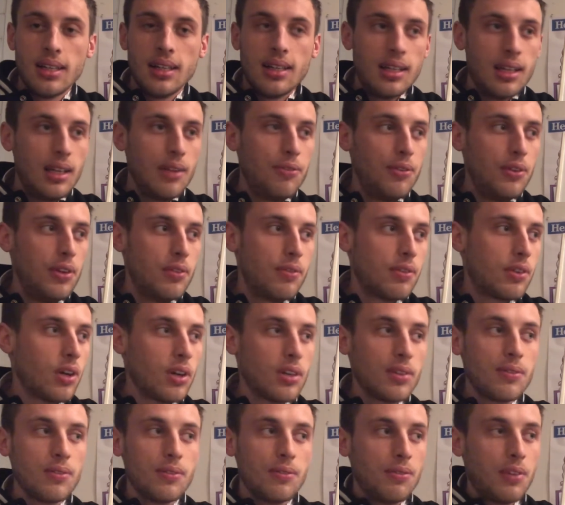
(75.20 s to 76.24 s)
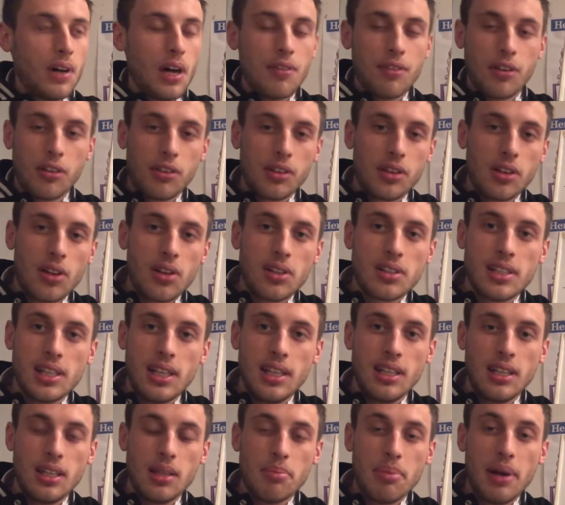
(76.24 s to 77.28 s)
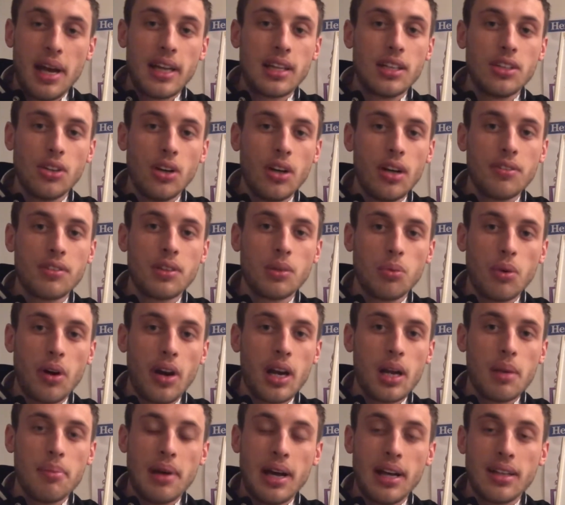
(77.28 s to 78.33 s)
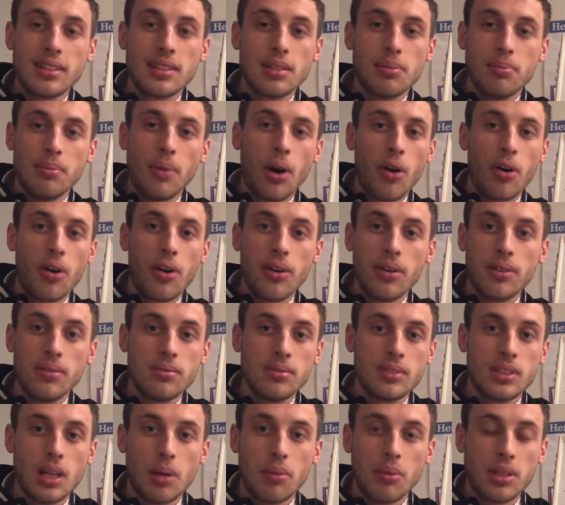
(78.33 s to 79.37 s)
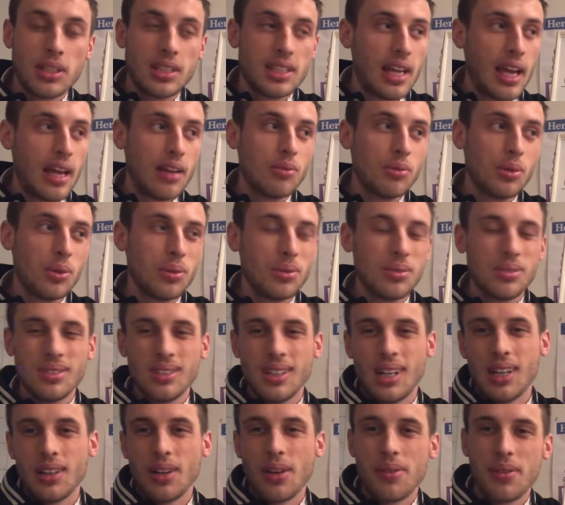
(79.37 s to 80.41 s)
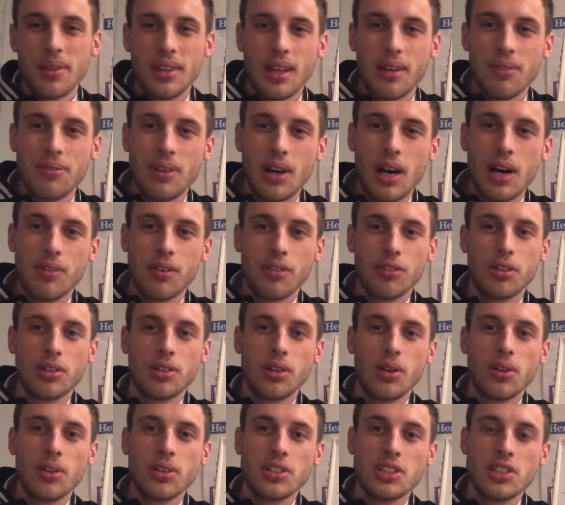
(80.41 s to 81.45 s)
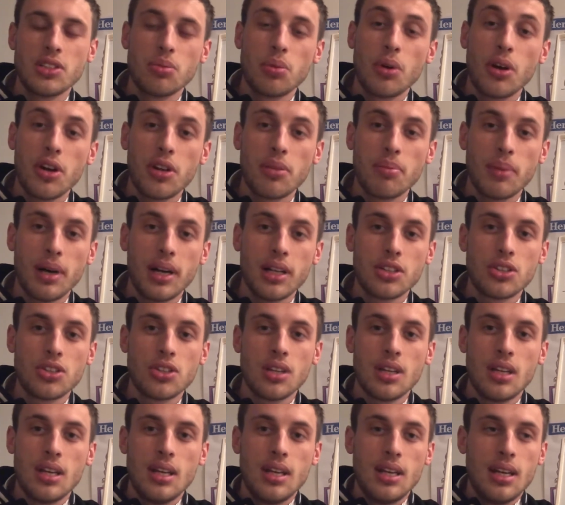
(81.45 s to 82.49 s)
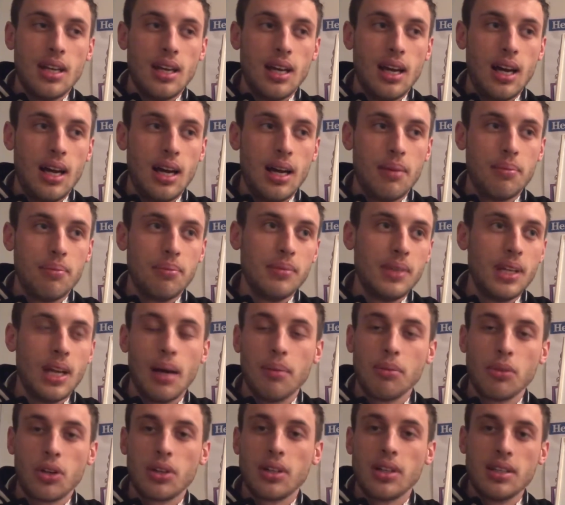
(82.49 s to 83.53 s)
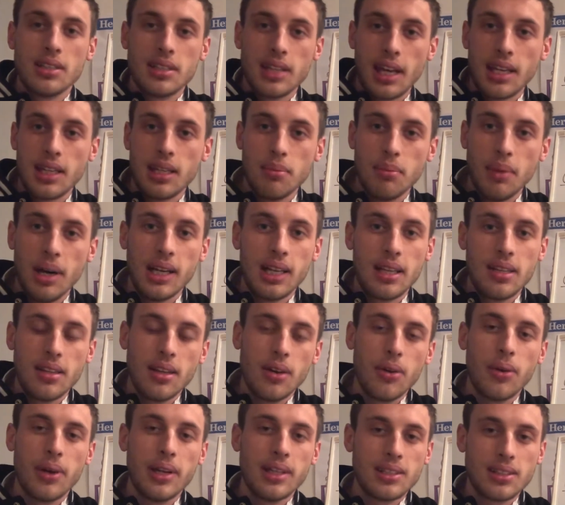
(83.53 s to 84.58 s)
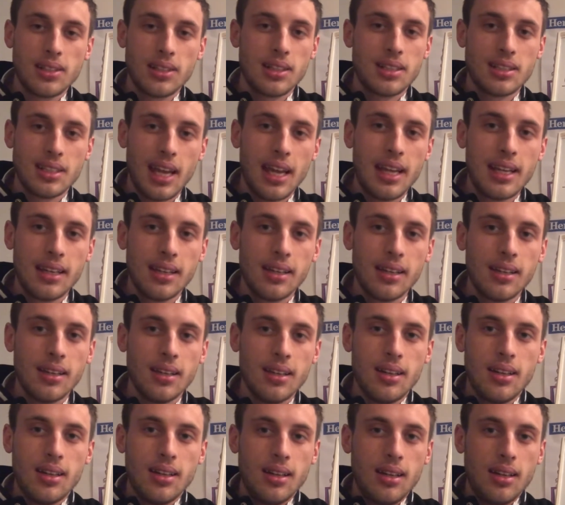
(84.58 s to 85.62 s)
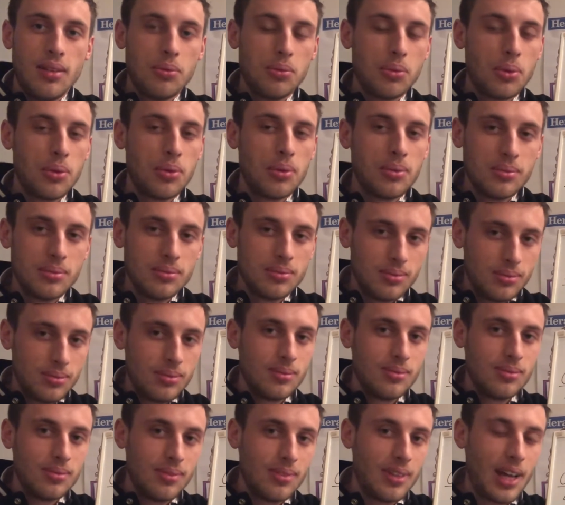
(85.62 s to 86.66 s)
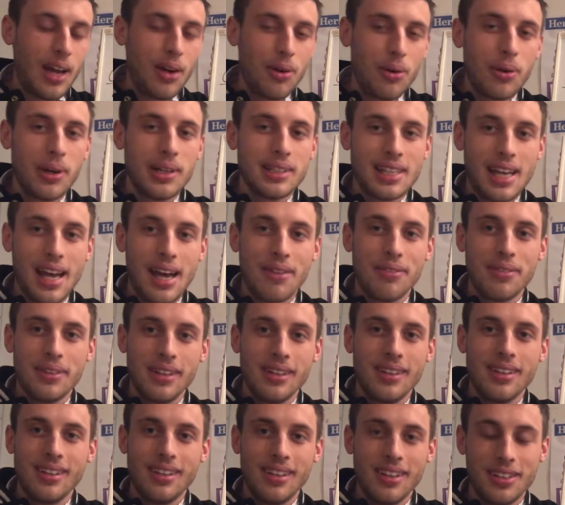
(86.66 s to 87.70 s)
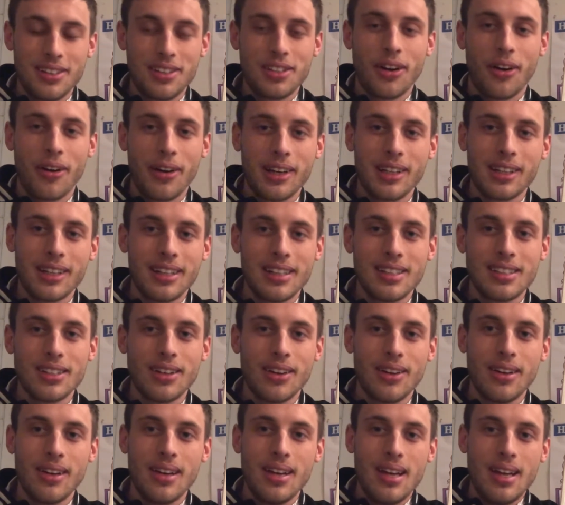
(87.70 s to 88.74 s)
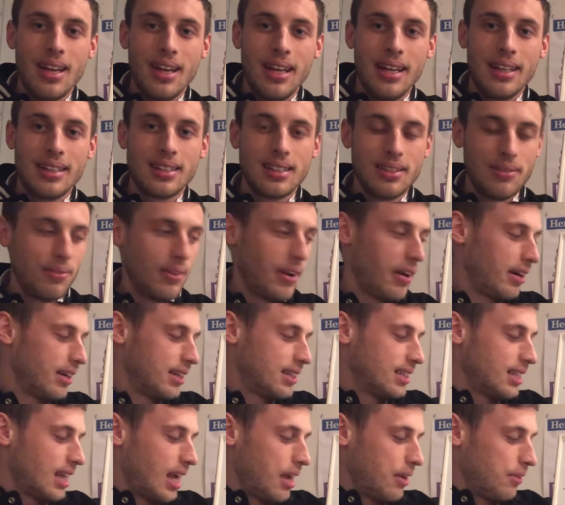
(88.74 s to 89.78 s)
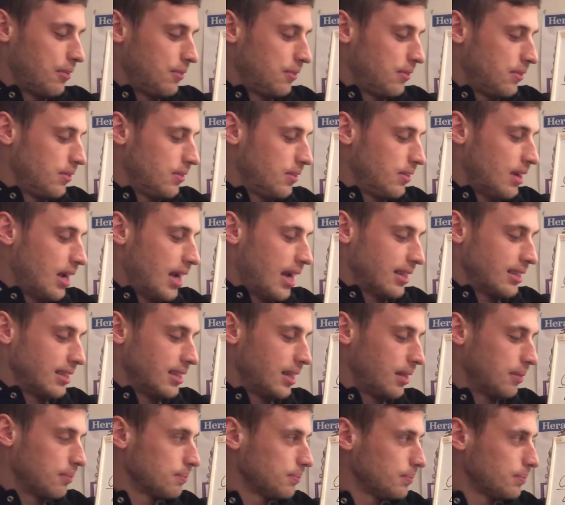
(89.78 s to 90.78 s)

if you've got $500 sitting in the bank, you don't have to worry about tomorrow someone saying, well, I don't think that $500 is worth much. Yeah, I'm not going to take your money. They're always going to take it. Well, they always have historically, so it's a very safe asset.